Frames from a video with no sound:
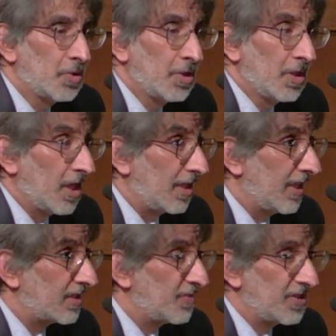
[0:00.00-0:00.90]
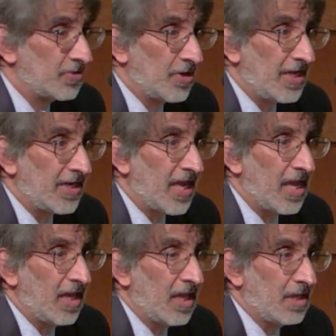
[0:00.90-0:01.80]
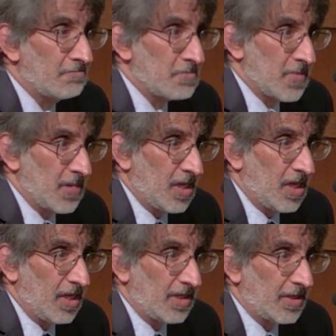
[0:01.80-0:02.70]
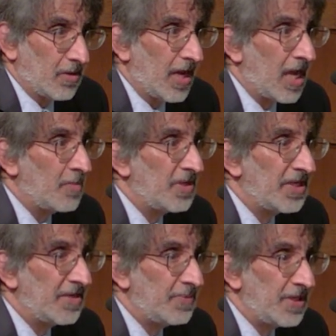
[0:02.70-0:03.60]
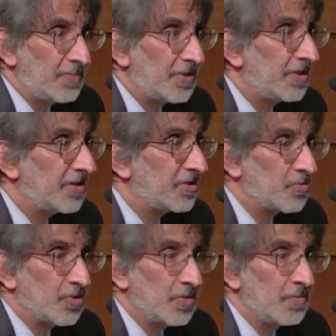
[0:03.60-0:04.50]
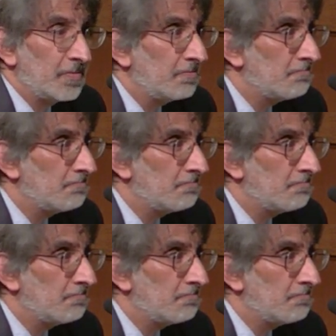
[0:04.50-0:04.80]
Good plug. Let's be straight. You know, how many people in this room